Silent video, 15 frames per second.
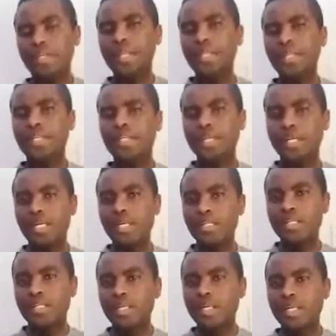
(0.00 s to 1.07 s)
in excess
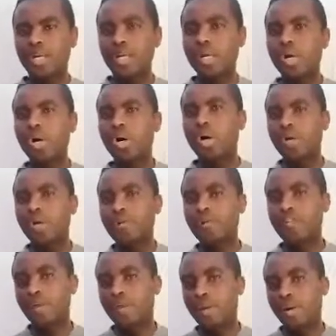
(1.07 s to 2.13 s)
of
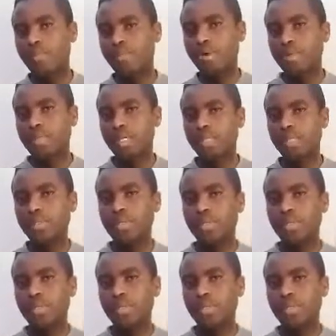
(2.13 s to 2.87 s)
ammonia.